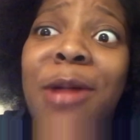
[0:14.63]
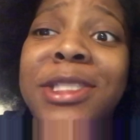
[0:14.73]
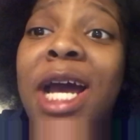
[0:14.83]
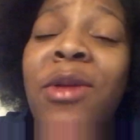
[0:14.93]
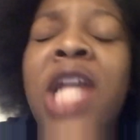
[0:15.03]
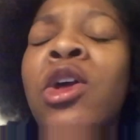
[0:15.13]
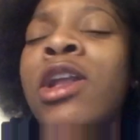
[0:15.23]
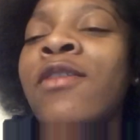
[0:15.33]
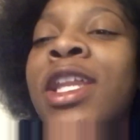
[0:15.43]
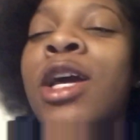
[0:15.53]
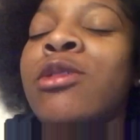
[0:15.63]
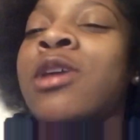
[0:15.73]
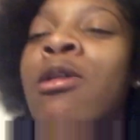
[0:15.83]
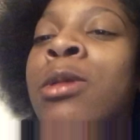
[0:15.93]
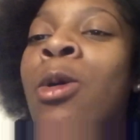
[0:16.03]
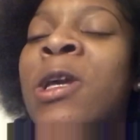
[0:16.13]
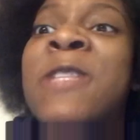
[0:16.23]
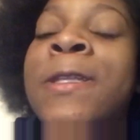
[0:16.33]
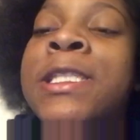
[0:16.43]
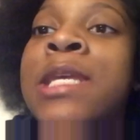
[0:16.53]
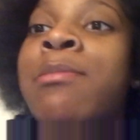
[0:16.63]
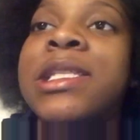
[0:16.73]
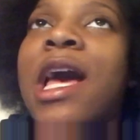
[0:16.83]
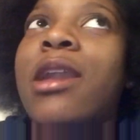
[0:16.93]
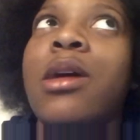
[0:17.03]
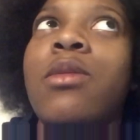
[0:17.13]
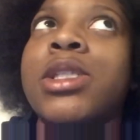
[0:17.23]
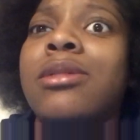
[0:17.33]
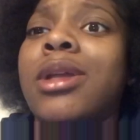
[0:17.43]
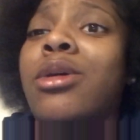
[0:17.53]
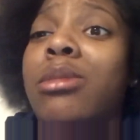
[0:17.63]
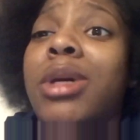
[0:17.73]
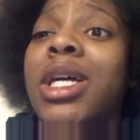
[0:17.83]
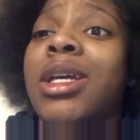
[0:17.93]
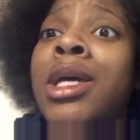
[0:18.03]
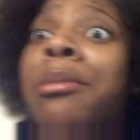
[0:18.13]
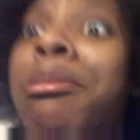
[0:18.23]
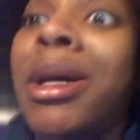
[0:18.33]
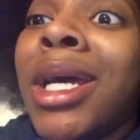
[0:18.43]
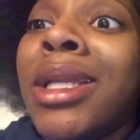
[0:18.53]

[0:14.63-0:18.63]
I'm sorry. I know the video so long. It's 15 minutes. I know it's so long, but but